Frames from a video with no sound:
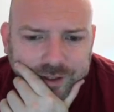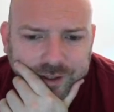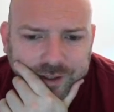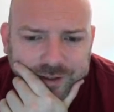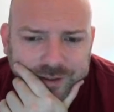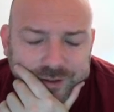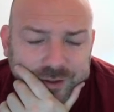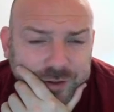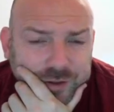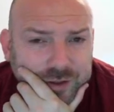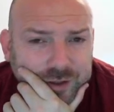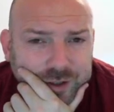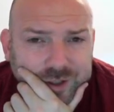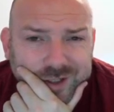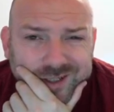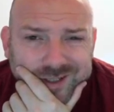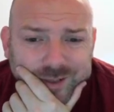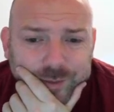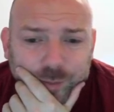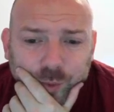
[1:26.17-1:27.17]
So you're
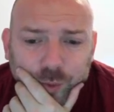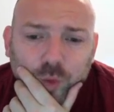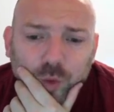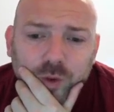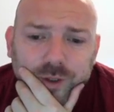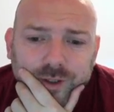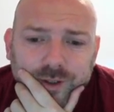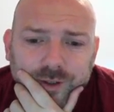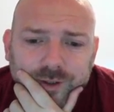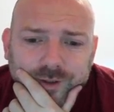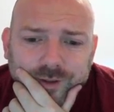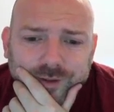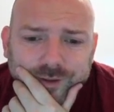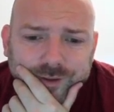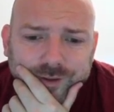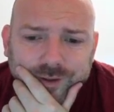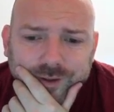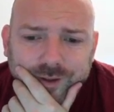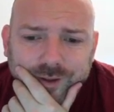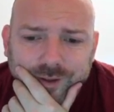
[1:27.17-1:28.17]
only deploying
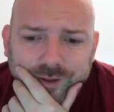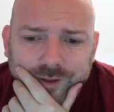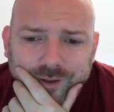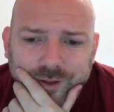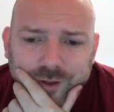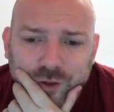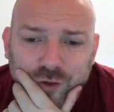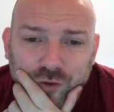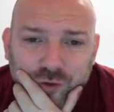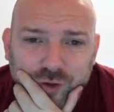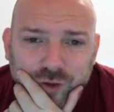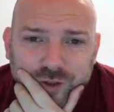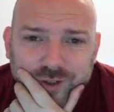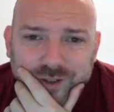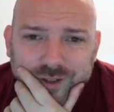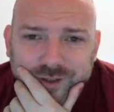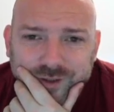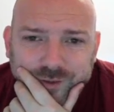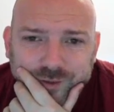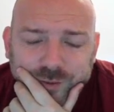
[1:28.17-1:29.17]

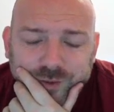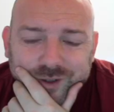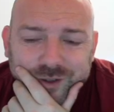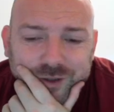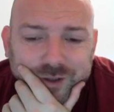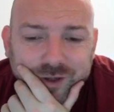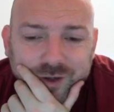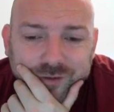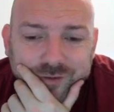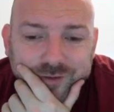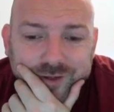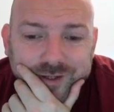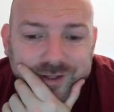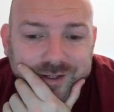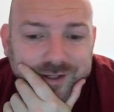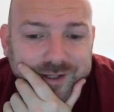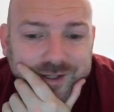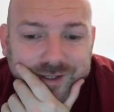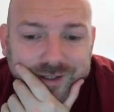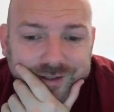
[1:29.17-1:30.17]
across, which you don't really
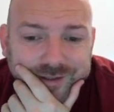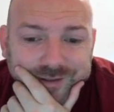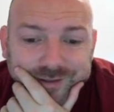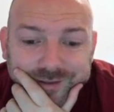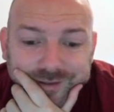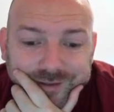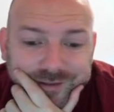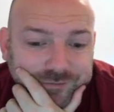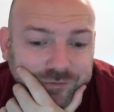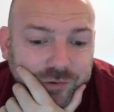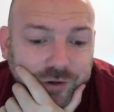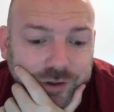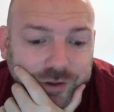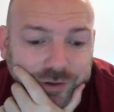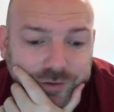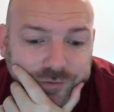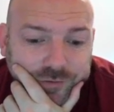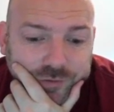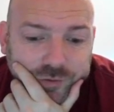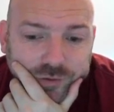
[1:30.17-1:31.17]
need a
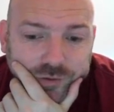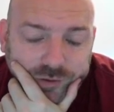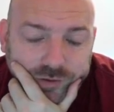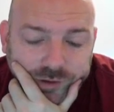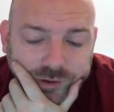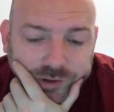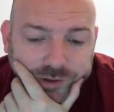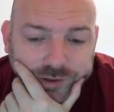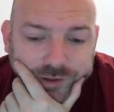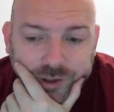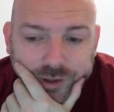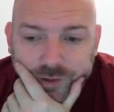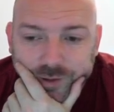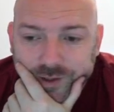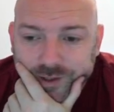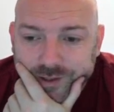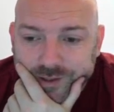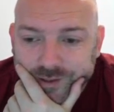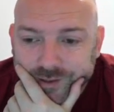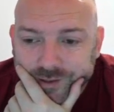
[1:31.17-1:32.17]
Rhino for.
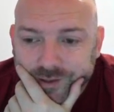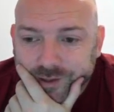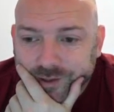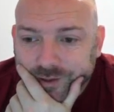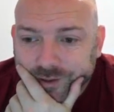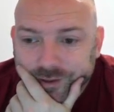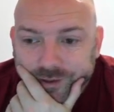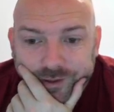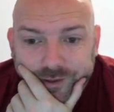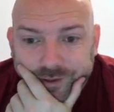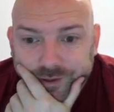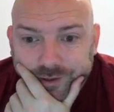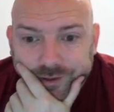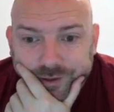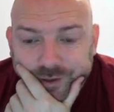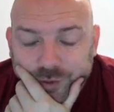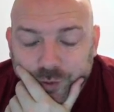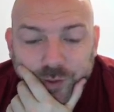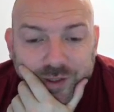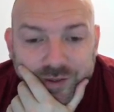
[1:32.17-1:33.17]
It's
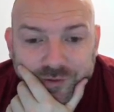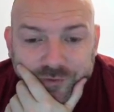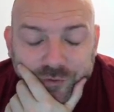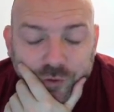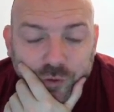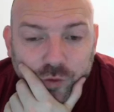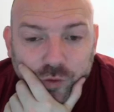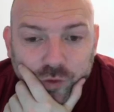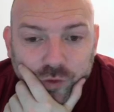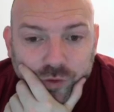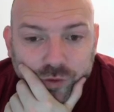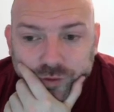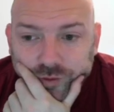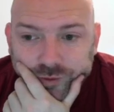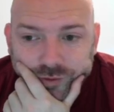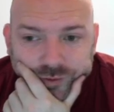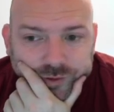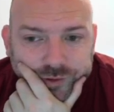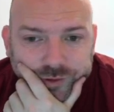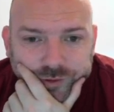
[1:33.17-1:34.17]
24
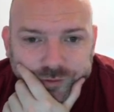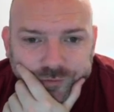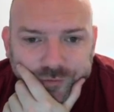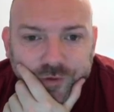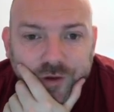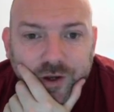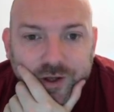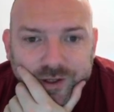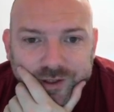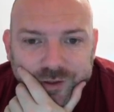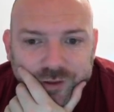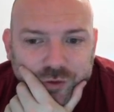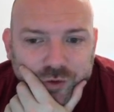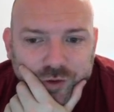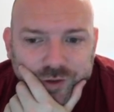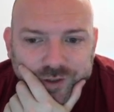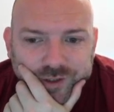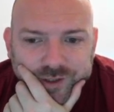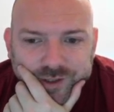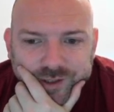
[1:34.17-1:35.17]
or 30
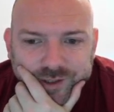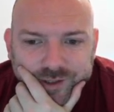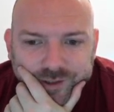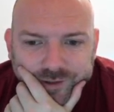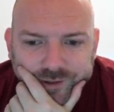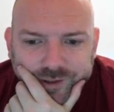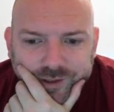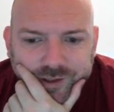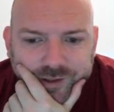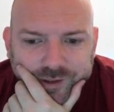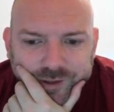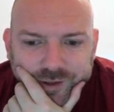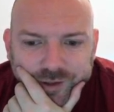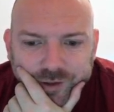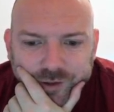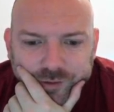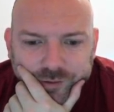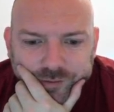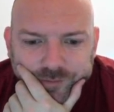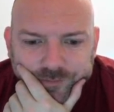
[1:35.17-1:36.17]
across, isn't it? And
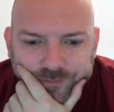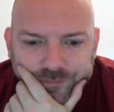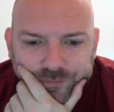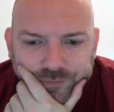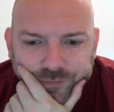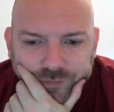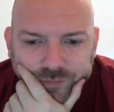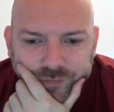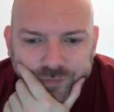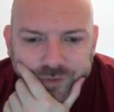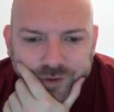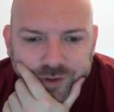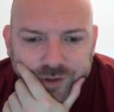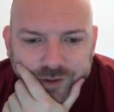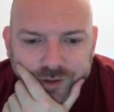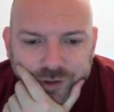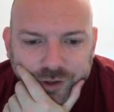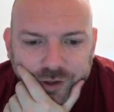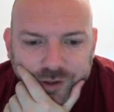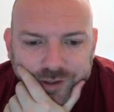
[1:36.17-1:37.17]
you're
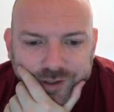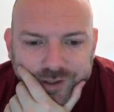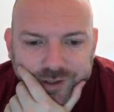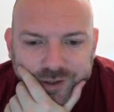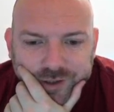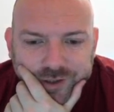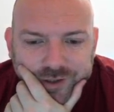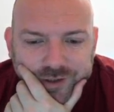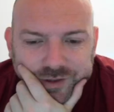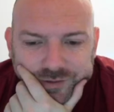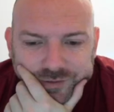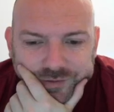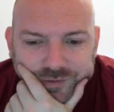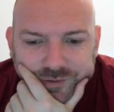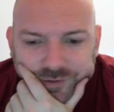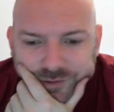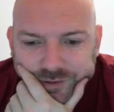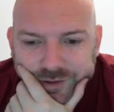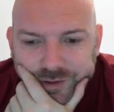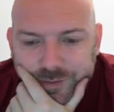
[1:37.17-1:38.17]
9 inches off
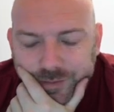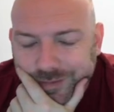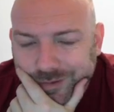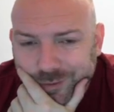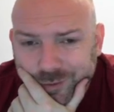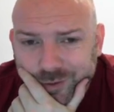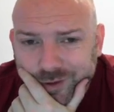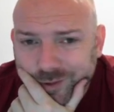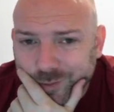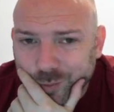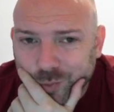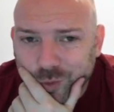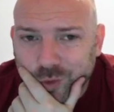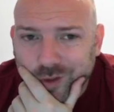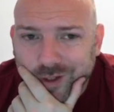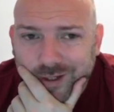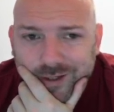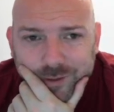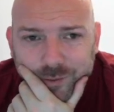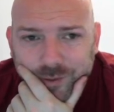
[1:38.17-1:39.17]
the middle of the board
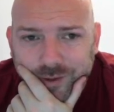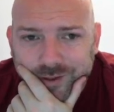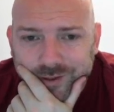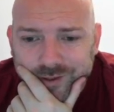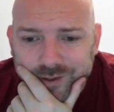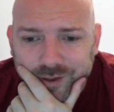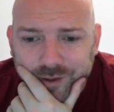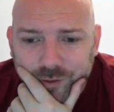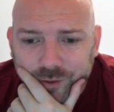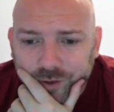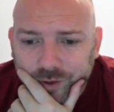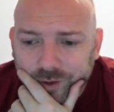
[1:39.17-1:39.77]
anyway. So